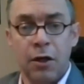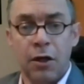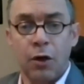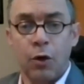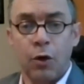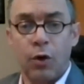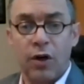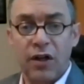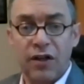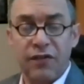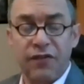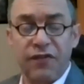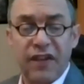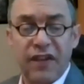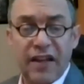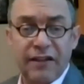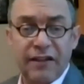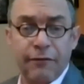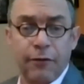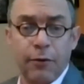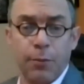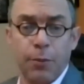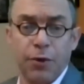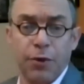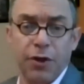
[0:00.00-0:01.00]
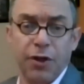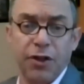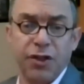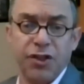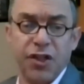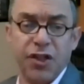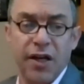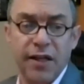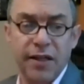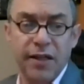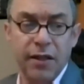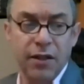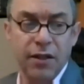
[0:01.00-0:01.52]
quite favorable to
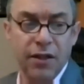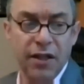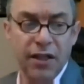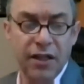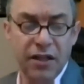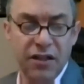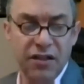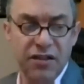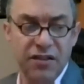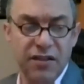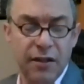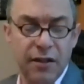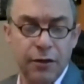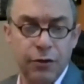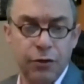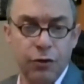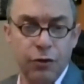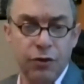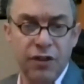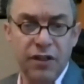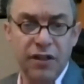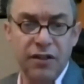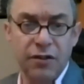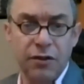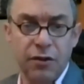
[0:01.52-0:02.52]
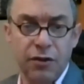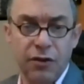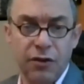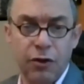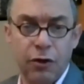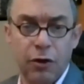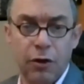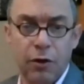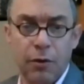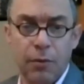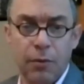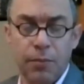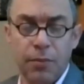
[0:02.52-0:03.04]
China, like in Central and Eastern
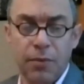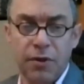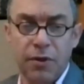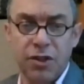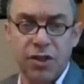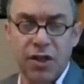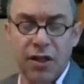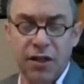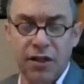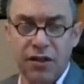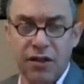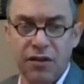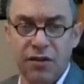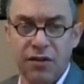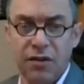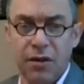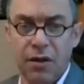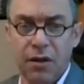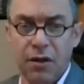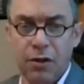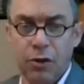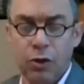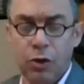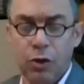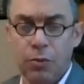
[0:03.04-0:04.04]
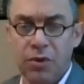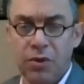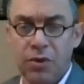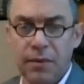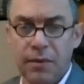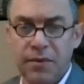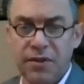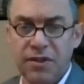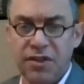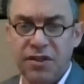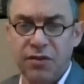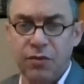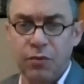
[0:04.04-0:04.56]
Europe, China's global
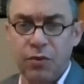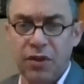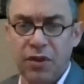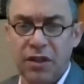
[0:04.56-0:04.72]
image has